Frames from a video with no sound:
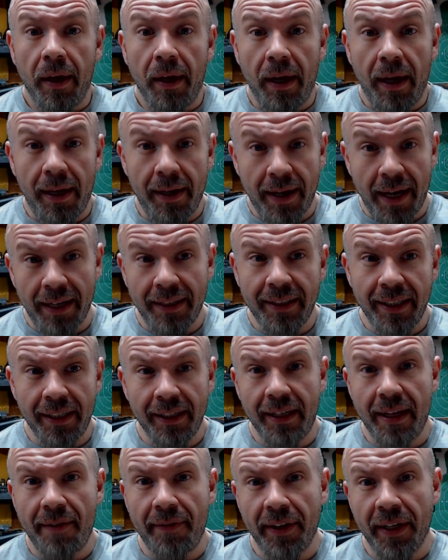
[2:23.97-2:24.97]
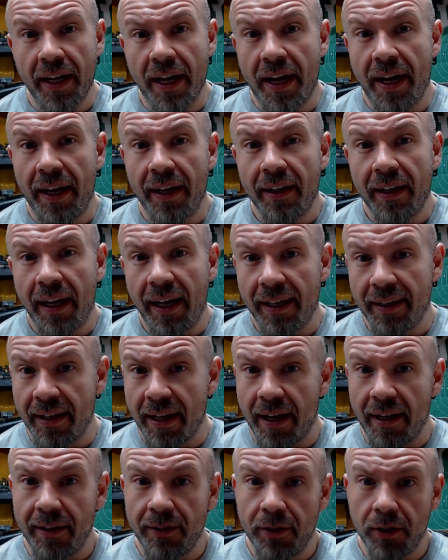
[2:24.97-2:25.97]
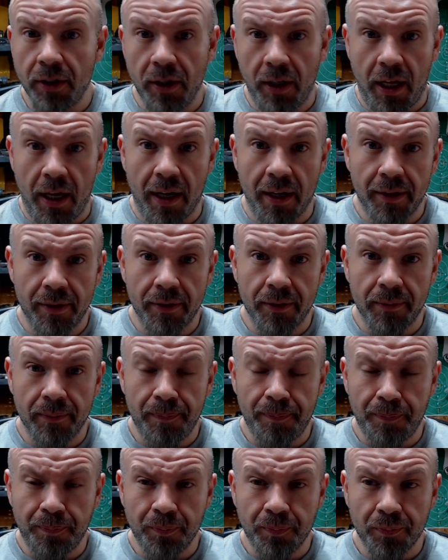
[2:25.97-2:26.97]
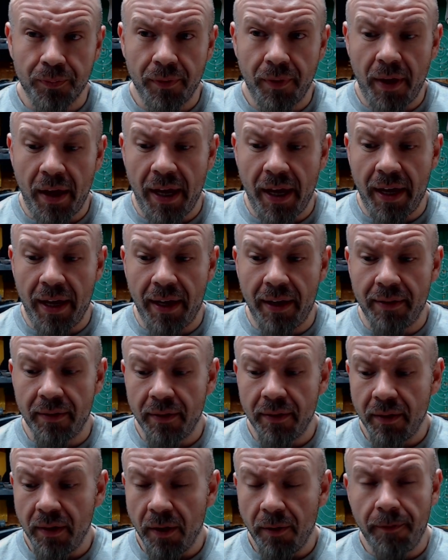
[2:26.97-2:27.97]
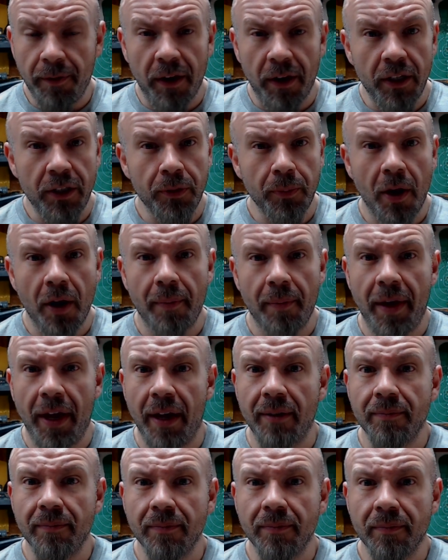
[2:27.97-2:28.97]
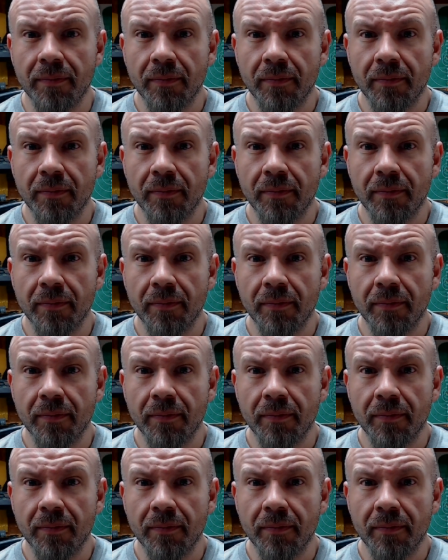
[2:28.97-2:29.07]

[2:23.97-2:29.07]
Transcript: a 1911 guy, had got into Glocks, and very smart man,